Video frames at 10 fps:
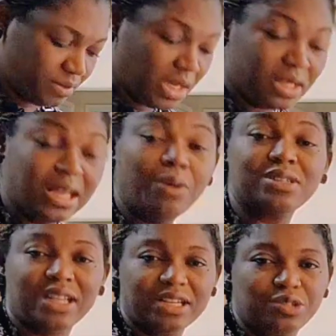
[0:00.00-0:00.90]
that was
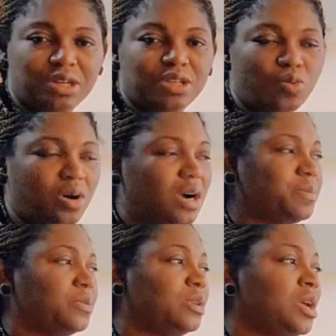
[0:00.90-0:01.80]
actually what
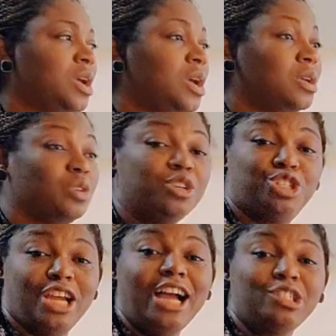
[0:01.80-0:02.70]
happened. So
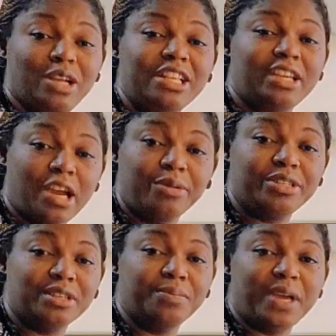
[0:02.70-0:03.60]
she actually carried
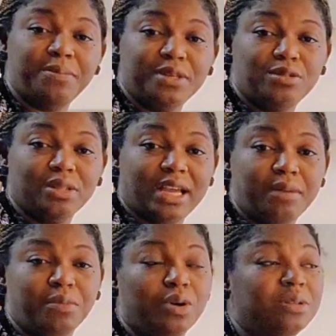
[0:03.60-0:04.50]
the baby to 9
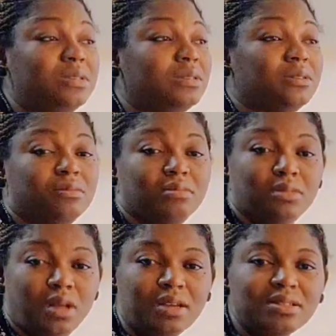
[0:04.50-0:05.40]
months,
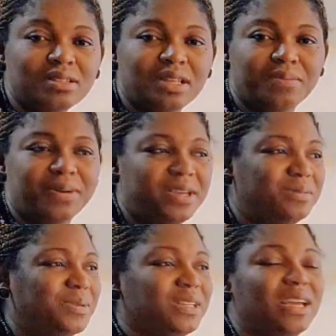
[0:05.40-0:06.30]
nursed the
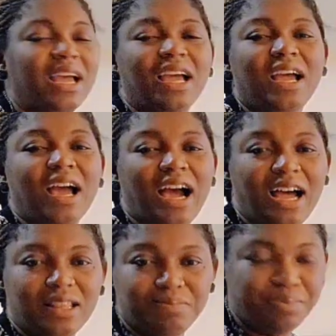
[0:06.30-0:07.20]
baby,
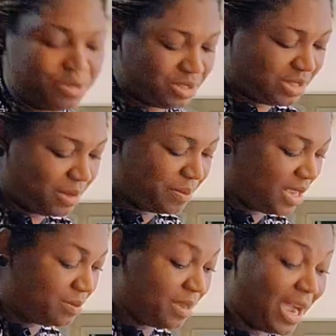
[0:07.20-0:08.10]
and pushed the
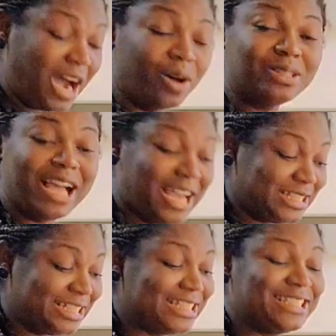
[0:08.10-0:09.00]
baby out. And
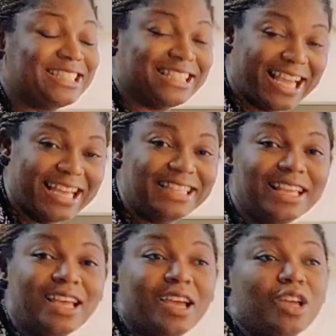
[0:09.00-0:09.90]
she said,
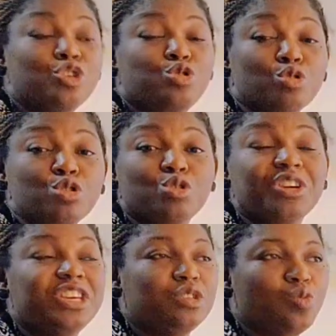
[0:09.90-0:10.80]
true to
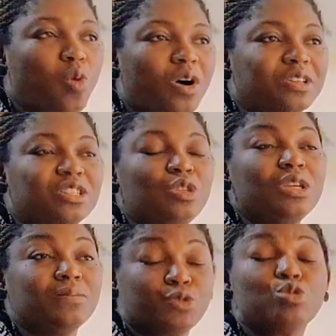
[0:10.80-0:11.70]
his word,
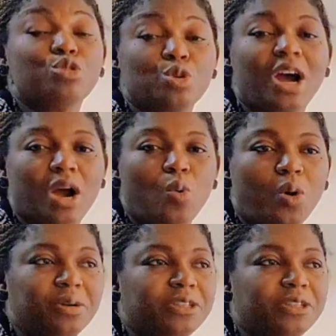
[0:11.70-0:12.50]
true to her word,